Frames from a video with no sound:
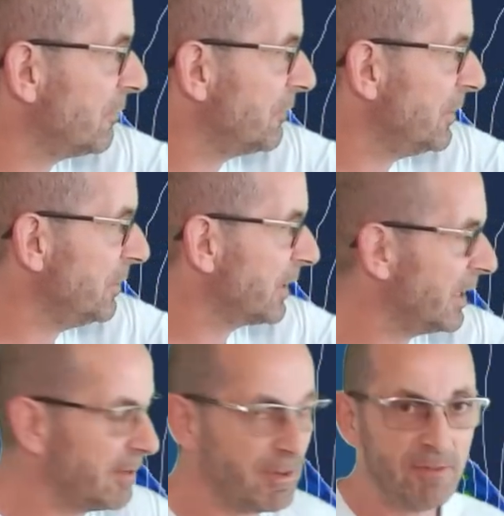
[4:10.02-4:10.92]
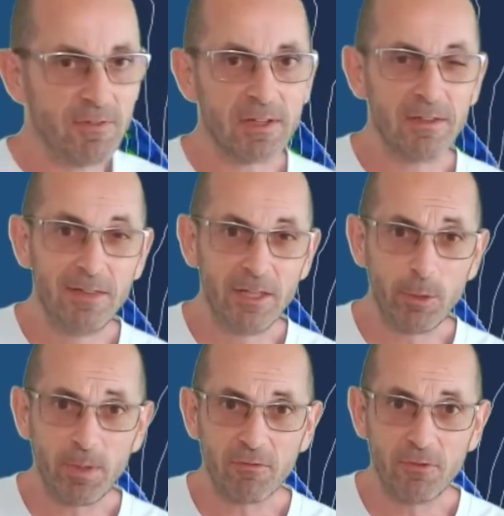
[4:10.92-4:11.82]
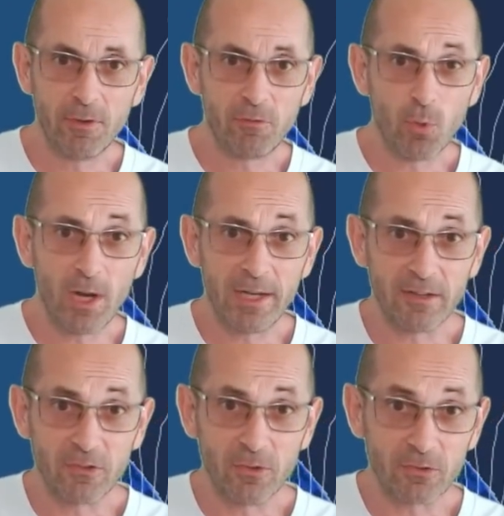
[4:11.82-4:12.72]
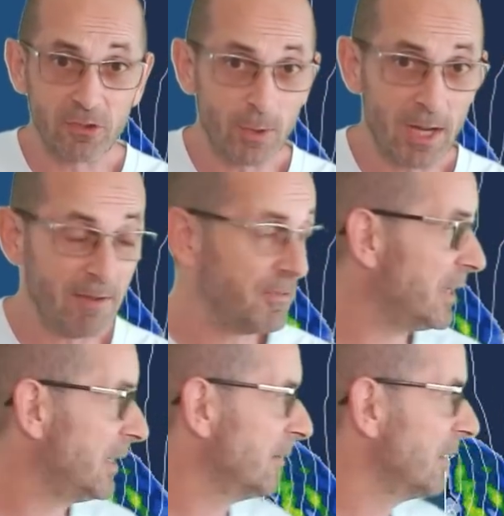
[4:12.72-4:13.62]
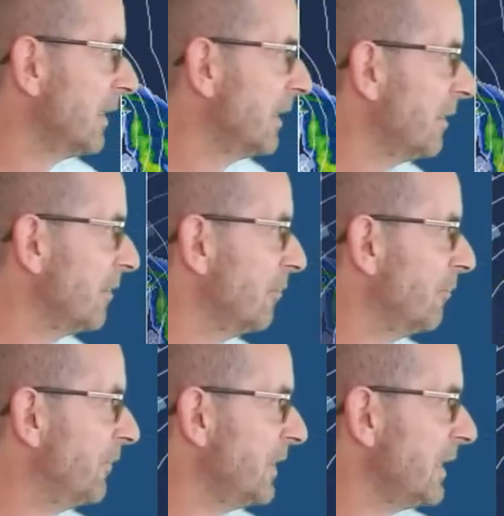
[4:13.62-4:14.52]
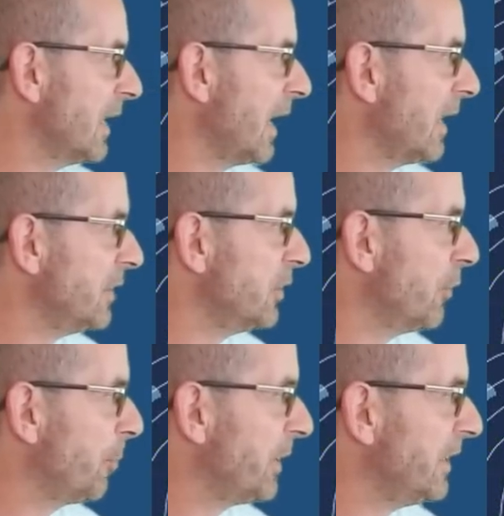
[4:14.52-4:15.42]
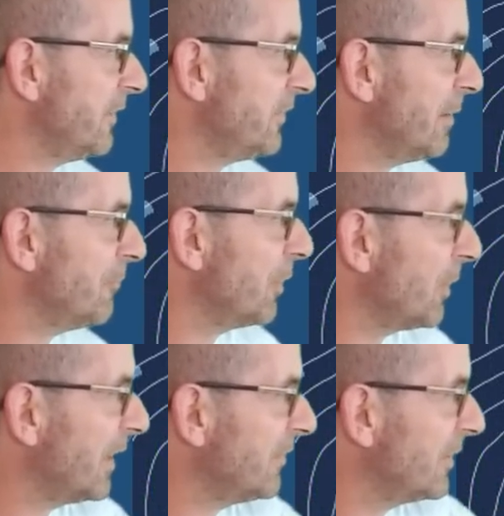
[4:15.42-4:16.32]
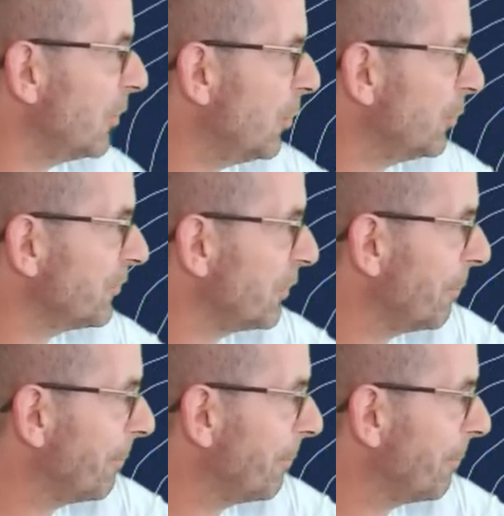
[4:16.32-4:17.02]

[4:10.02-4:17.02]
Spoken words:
of the UK, if anything, a little bit further away, and it's not so heavy. The European ECM, though, has it also